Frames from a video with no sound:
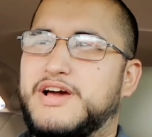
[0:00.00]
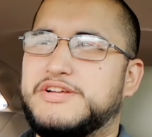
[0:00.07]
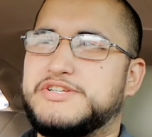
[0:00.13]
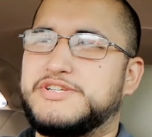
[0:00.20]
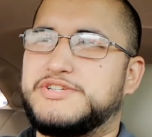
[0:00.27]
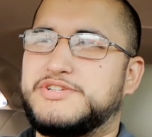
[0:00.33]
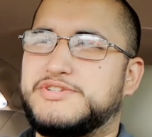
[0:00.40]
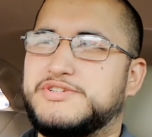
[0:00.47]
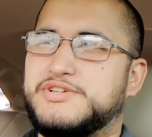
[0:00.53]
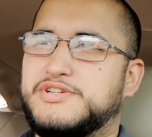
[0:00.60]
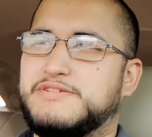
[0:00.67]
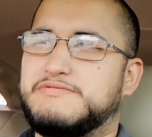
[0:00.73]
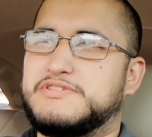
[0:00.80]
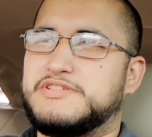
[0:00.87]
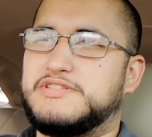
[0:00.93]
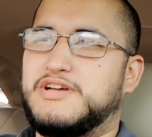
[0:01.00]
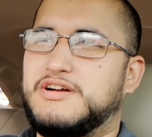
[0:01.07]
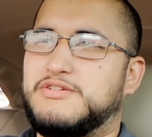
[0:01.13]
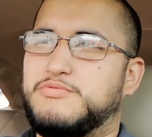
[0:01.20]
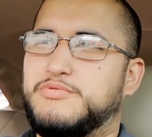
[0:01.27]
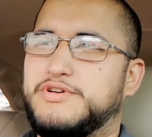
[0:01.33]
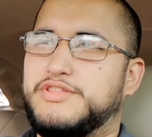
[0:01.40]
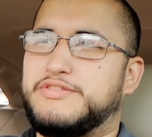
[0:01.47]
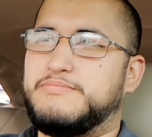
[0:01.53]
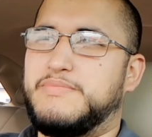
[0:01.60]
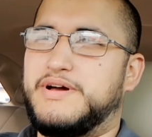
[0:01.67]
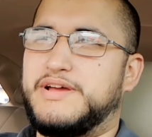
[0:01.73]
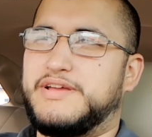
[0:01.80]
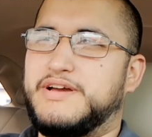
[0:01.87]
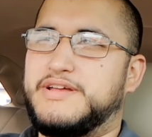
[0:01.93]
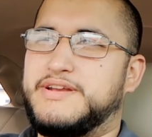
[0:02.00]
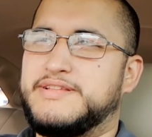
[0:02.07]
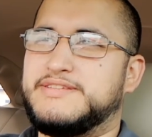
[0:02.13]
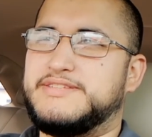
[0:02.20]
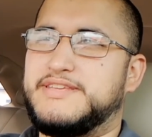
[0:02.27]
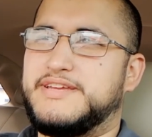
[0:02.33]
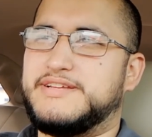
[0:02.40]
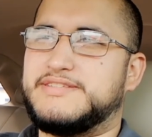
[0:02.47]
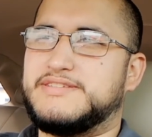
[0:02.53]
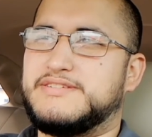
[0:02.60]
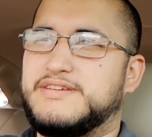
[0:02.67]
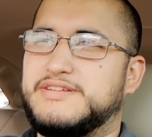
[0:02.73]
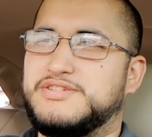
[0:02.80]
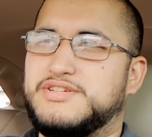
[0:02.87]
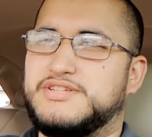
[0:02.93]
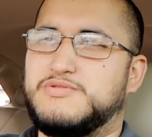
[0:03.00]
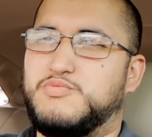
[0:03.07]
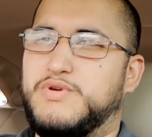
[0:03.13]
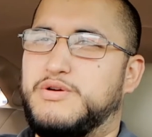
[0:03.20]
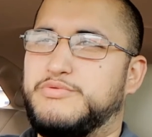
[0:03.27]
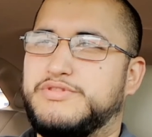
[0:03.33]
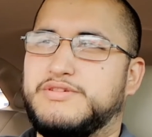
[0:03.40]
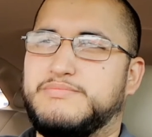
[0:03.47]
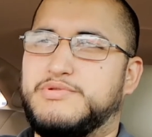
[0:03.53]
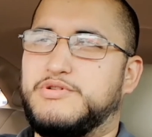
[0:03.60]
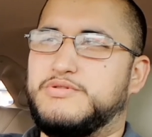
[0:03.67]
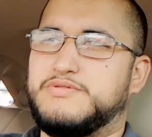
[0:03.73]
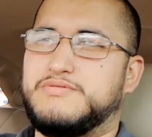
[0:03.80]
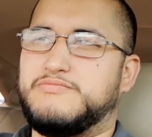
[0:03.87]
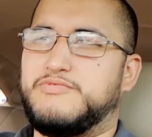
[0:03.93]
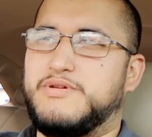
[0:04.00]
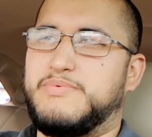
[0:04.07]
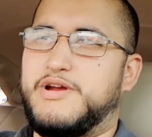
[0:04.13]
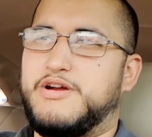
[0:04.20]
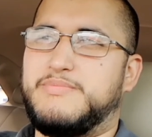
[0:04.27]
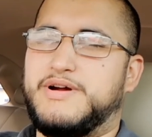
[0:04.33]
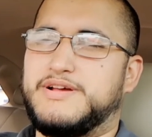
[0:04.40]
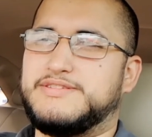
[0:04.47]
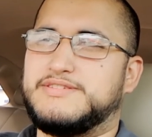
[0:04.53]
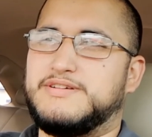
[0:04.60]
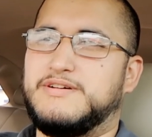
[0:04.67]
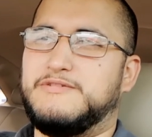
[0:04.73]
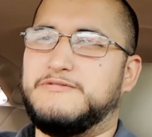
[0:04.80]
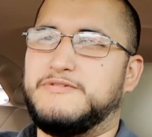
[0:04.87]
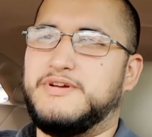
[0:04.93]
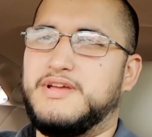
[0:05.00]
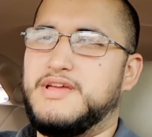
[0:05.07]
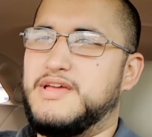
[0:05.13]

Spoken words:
I just should have stuck with my gut instincts and just went with the boot repair by itself